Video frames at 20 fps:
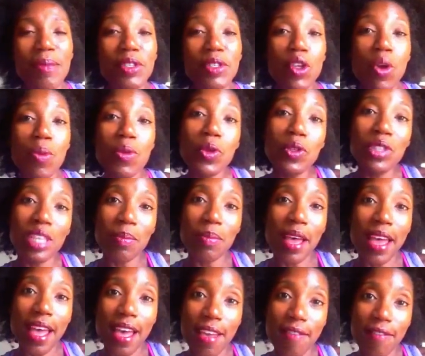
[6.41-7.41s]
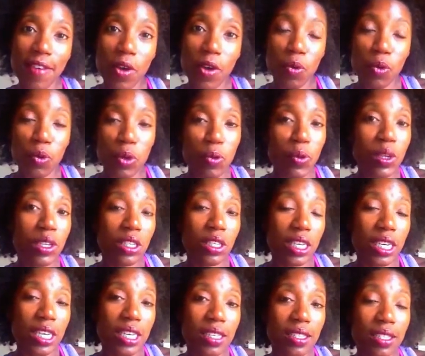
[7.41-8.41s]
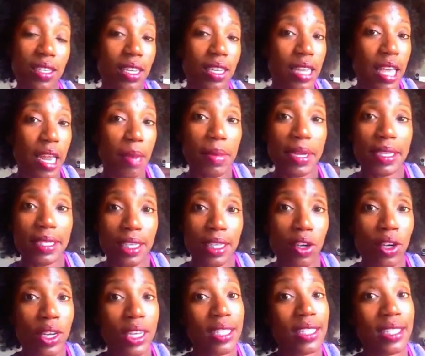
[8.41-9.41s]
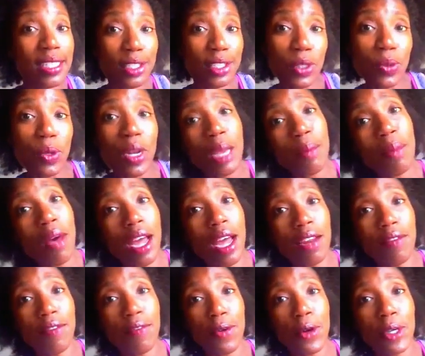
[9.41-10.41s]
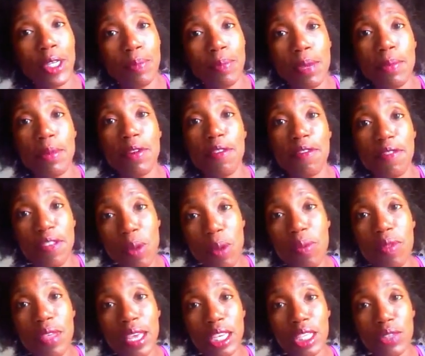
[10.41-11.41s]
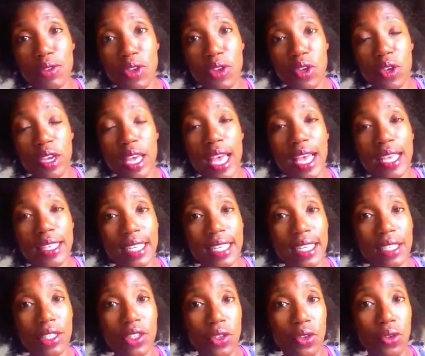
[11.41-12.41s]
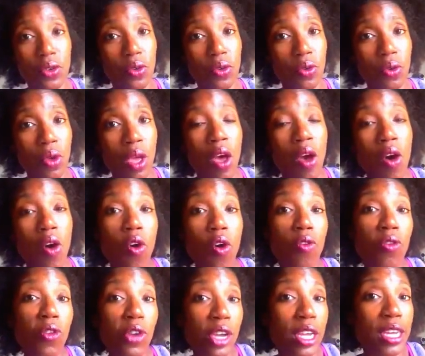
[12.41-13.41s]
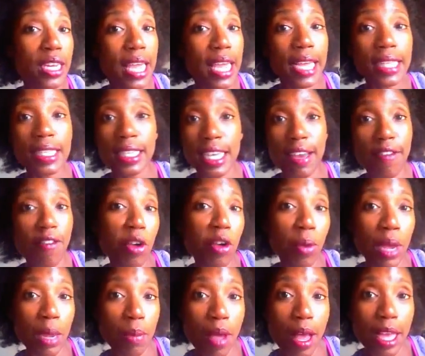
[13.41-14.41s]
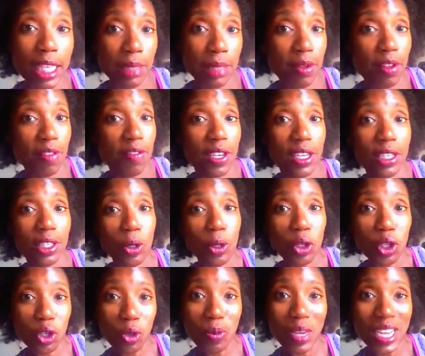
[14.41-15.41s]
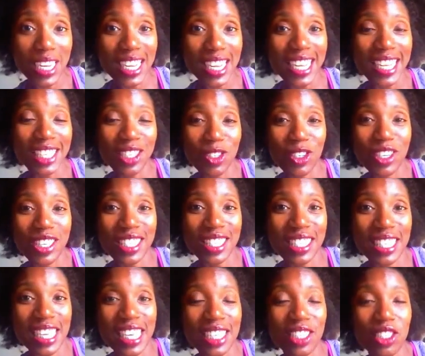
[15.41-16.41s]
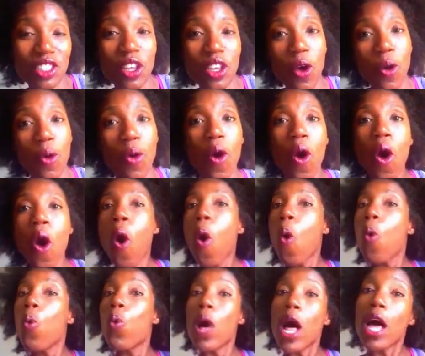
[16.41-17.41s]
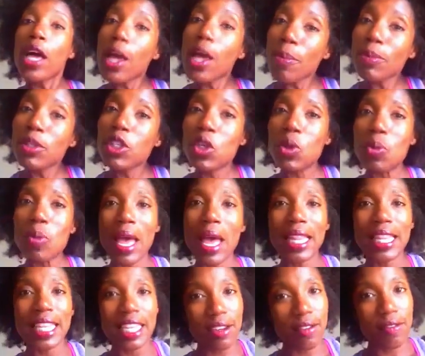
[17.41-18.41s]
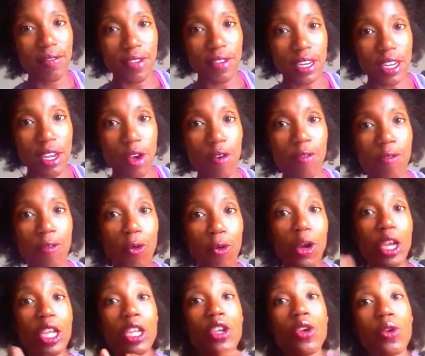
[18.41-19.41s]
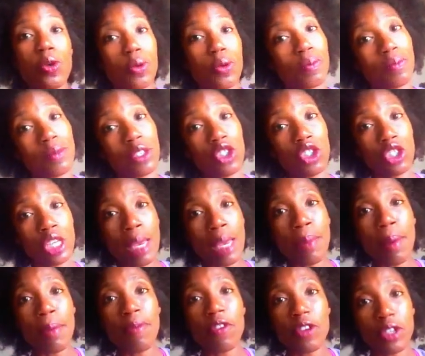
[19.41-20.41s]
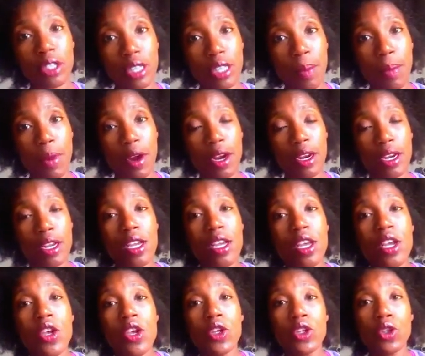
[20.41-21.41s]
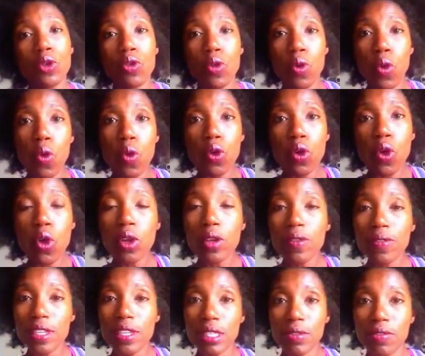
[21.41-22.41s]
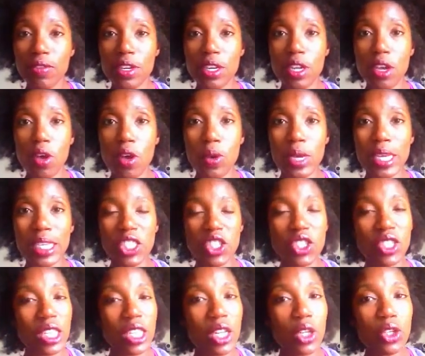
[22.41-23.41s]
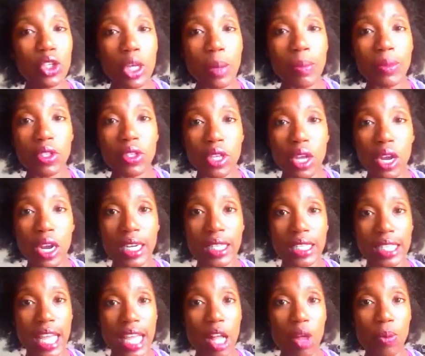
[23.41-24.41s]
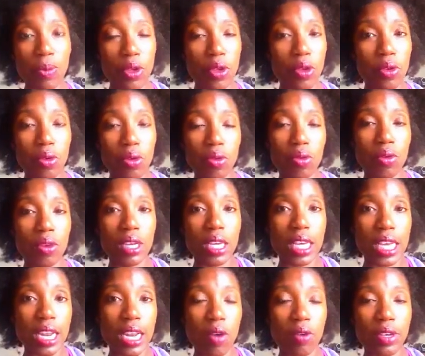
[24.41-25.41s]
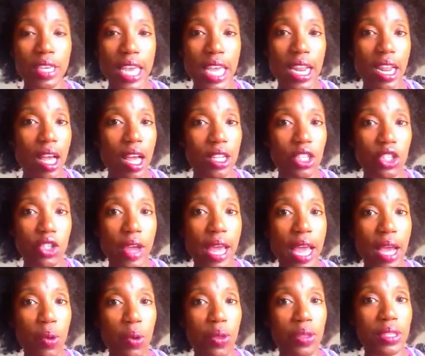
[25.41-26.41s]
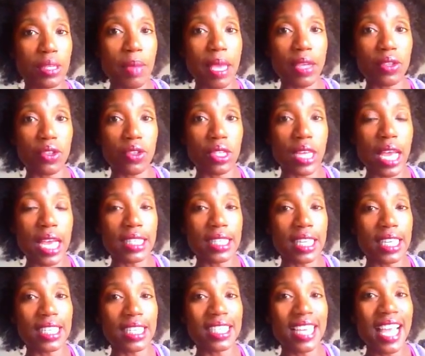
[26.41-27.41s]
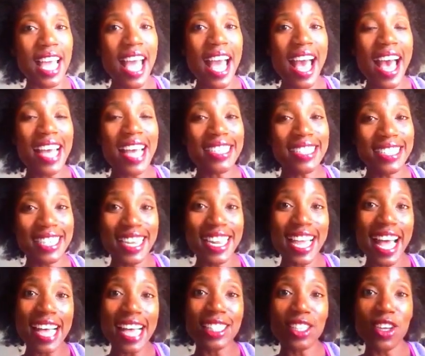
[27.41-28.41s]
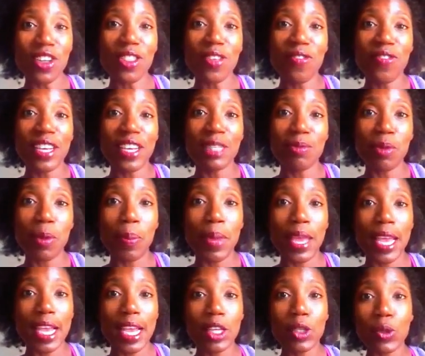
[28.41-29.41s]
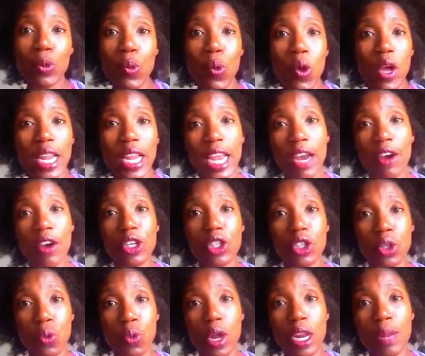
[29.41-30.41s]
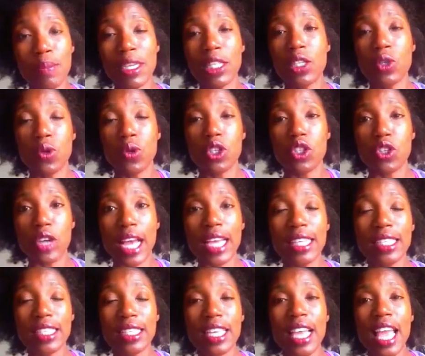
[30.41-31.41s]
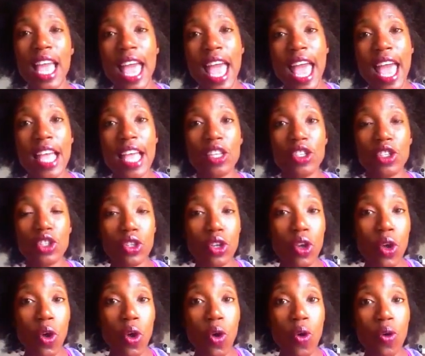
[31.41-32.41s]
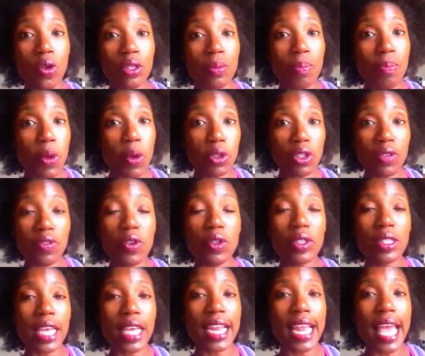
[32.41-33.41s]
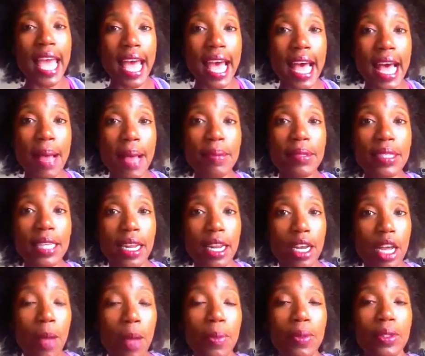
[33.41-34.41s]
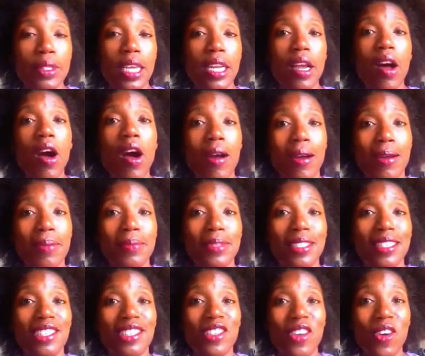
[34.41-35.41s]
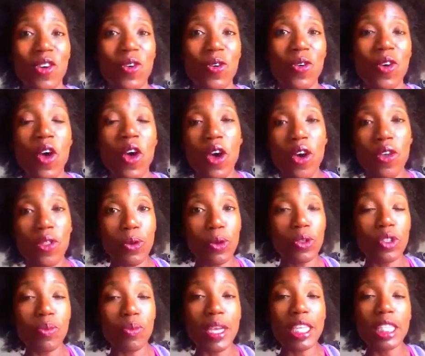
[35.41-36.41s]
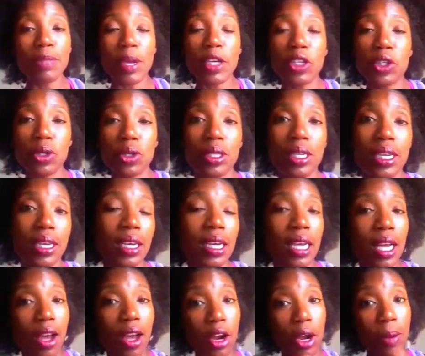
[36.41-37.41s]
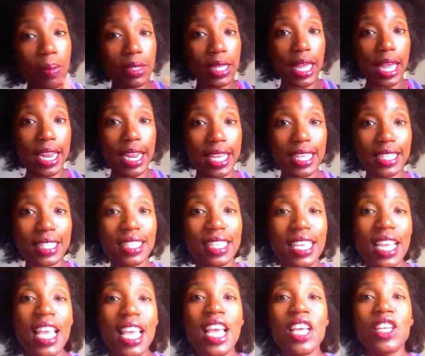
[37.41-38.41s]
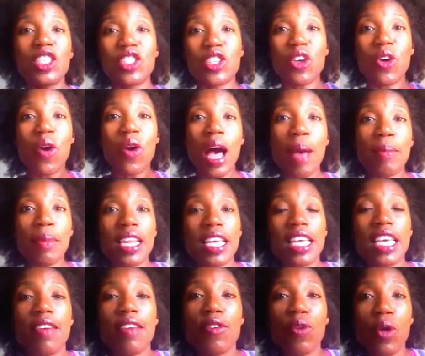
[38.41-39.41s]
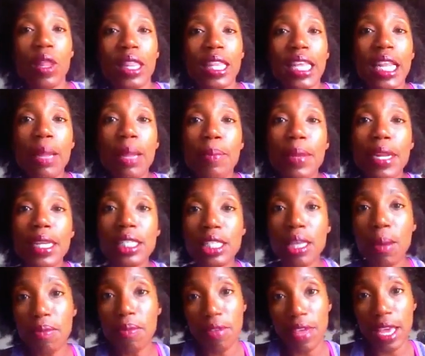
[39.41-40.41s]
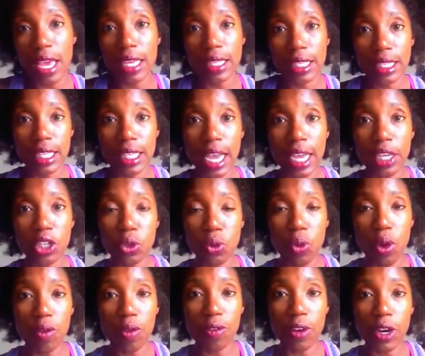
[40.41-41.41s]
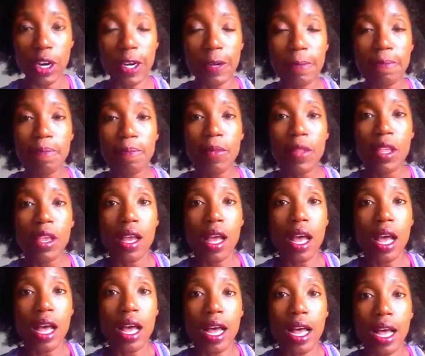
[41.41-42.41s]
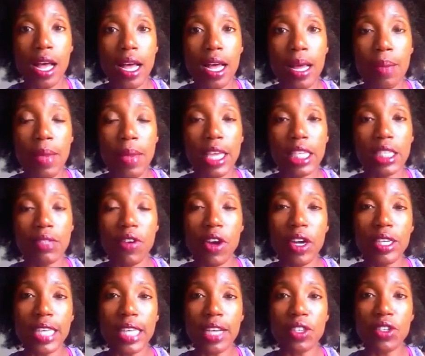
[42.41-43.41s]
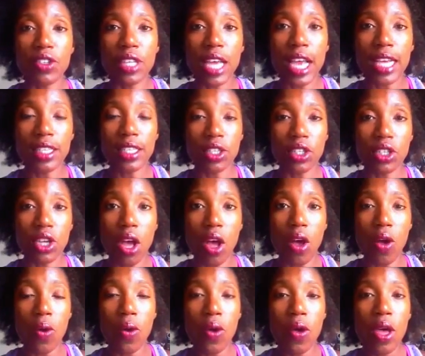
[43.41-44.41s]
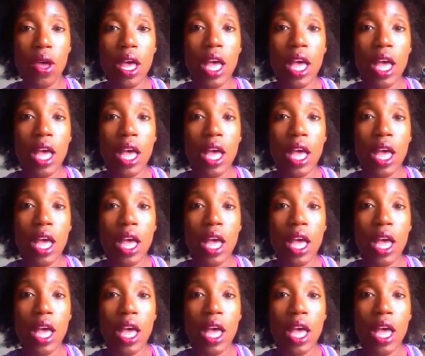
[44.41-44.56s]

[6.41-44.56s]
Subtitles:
So I'm using my iPhone, which is not a big deal because this is what I bought it for, to be able to film things for you guys and to overconnect in every way possible via social media, as you can see. So welcome to my little video for you, Shape Up for Summer. So the whole goal of this video is just a little jump start to help you, get on track with some exercises. I did ask on the Facebook page what areas you wanted me to address. And so most of you said abs and a couple said arms. So those are my specialty, arms that is. So I'm going to give you a little bit of something to tide you over as far as exercises go.